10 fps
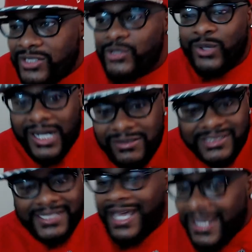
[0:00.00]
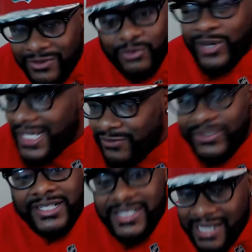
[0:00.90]
to. I was saying I don't catch
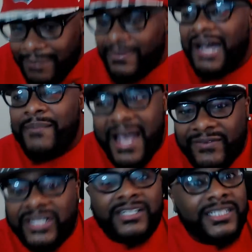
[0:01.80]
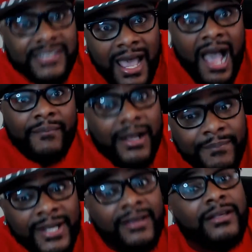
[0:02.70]
feelings. I'm having a good time. I'm
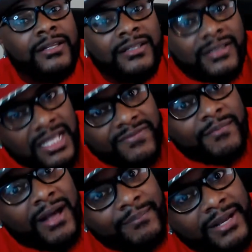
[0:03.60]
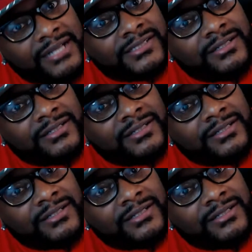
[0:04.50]
living my best